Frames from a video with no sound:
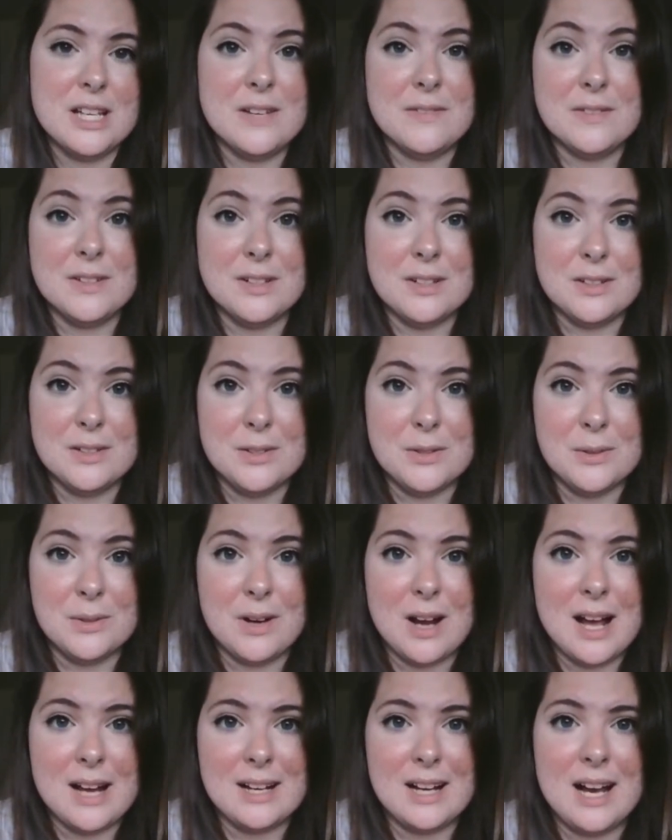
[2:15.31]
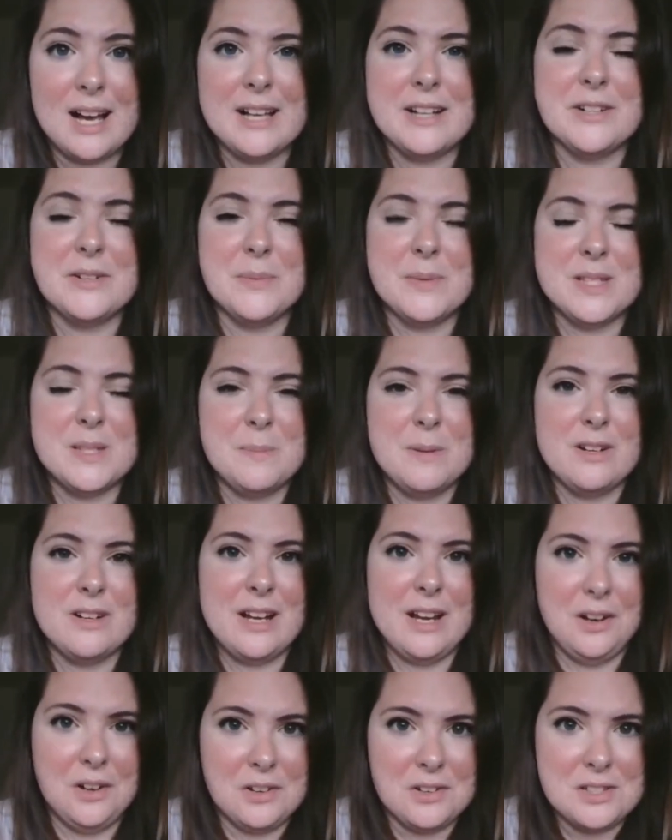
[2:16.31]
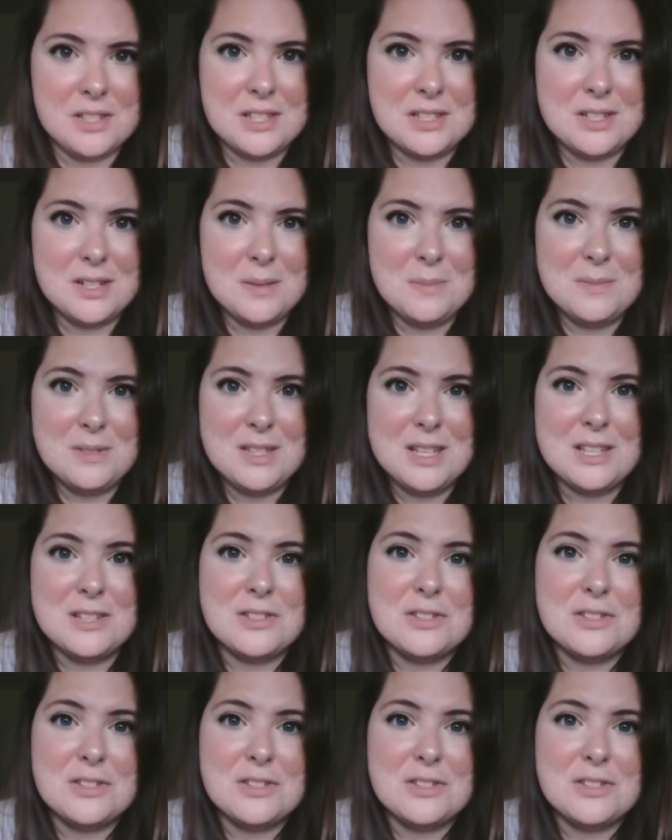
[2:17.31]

even a new grad hire with Spirit AeroSystems